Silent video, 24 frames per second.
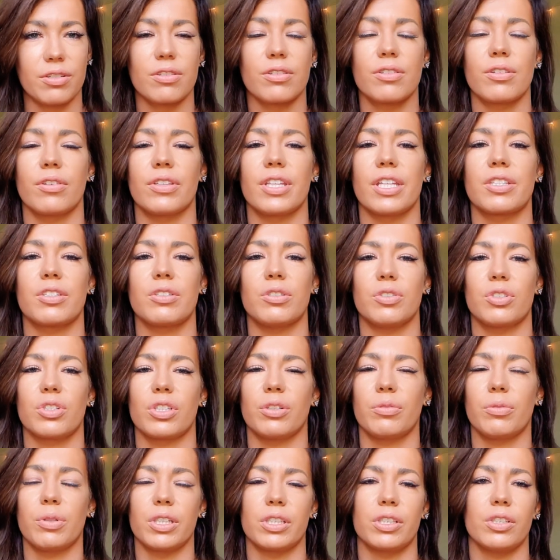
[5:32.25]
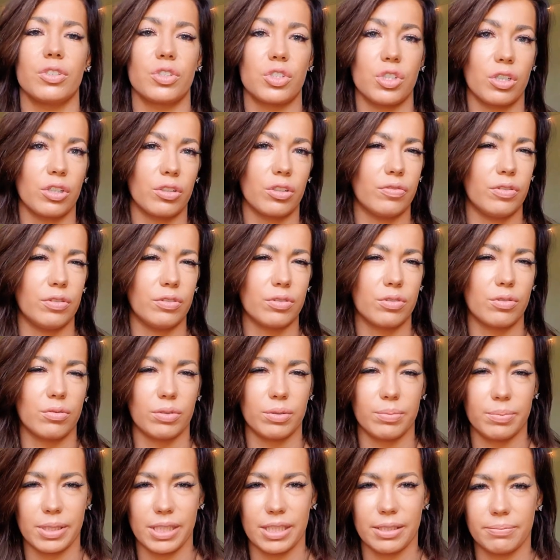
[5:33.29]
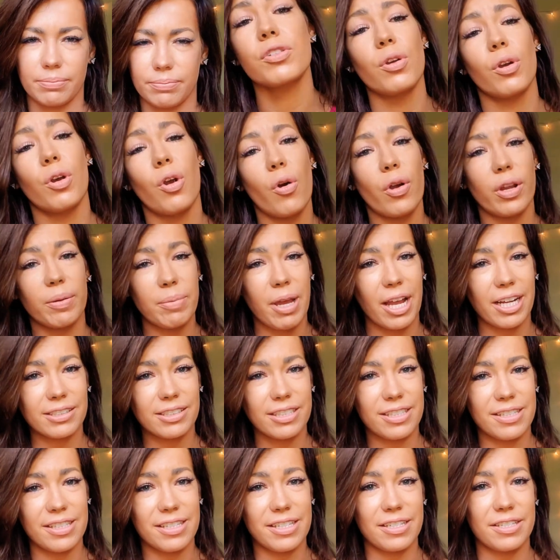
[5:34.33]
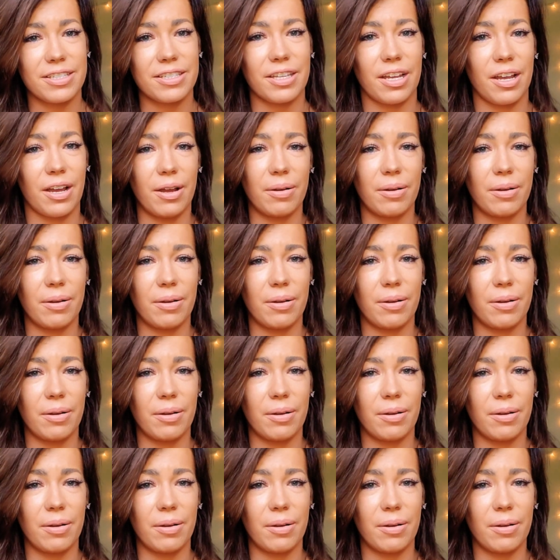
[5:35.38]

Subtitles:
So that's usually where your junk foods would be. So going back to this